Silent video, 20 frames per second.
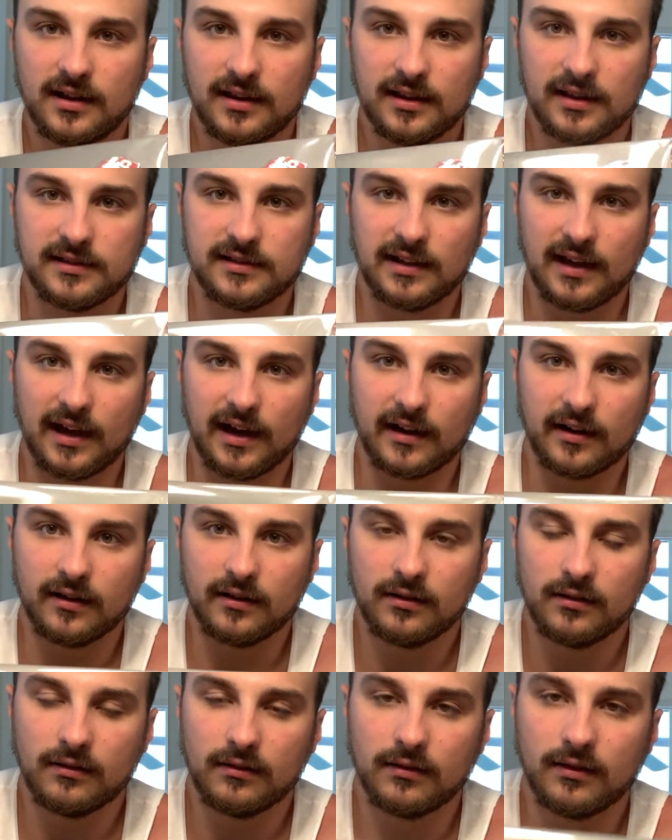A
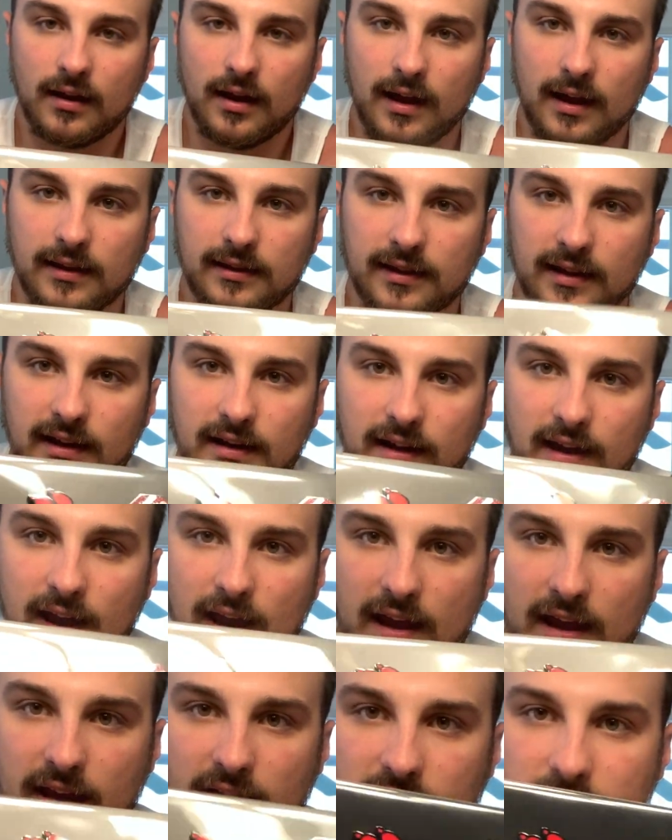dagger. And then
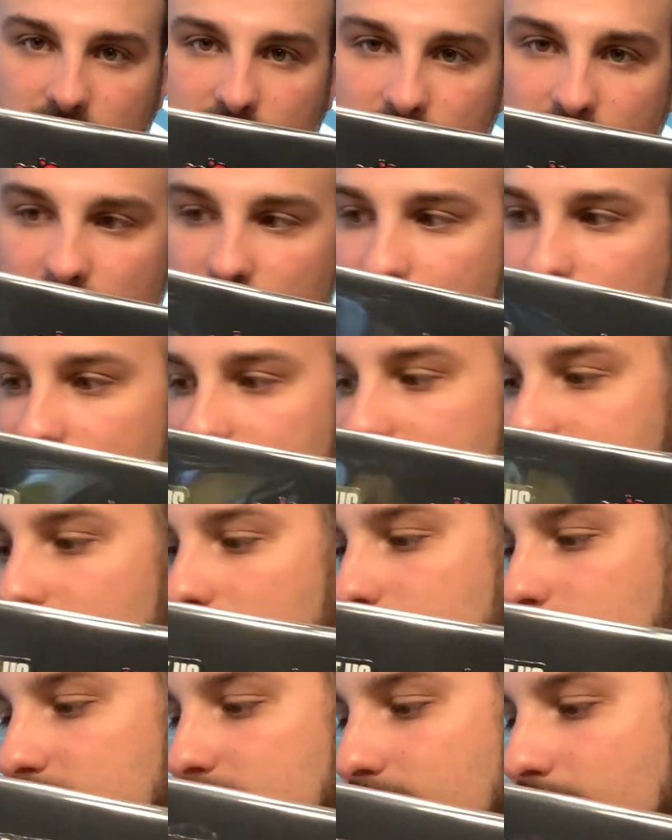the
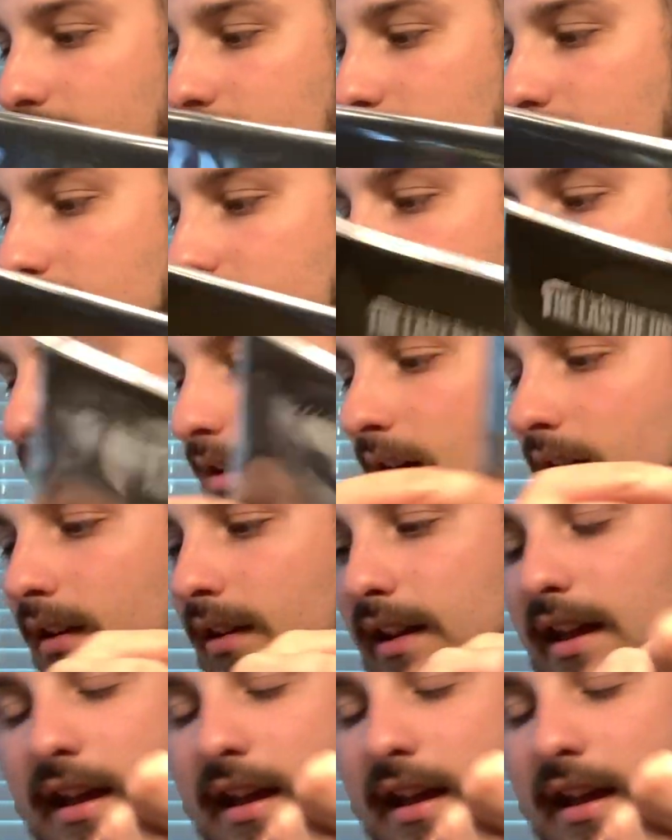same design that is on